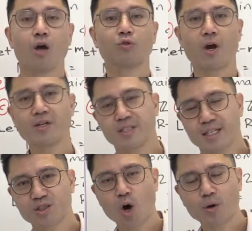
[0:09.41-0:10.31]

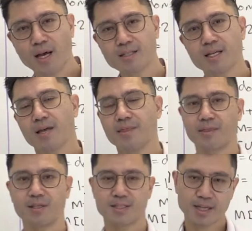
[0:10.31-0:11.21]
Grothendieck told us
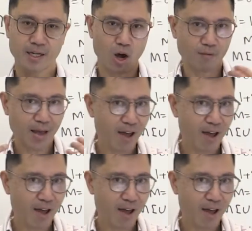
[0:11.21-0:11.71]
that the study of